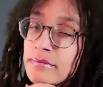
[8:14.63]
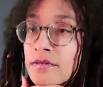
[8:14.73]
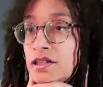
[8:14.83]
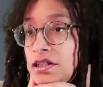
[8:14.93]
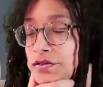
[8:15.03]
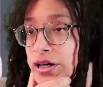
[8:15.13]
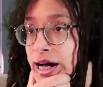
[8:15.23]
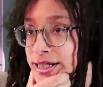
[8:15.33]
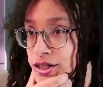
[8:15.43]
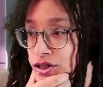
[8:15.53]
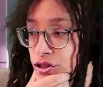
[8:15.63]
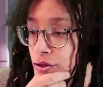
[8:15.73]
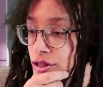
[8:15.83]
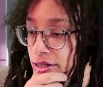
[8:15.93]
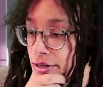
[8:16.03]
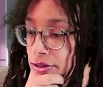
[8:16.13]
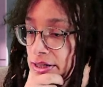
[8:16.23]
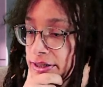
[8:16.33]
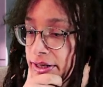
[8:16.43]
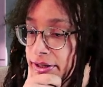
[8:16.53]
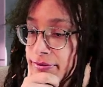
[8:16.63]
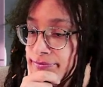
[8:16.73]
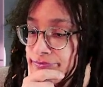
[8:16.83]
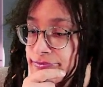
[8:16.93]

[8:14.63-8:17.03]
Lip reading: There's different kinds of shooters out there, you know.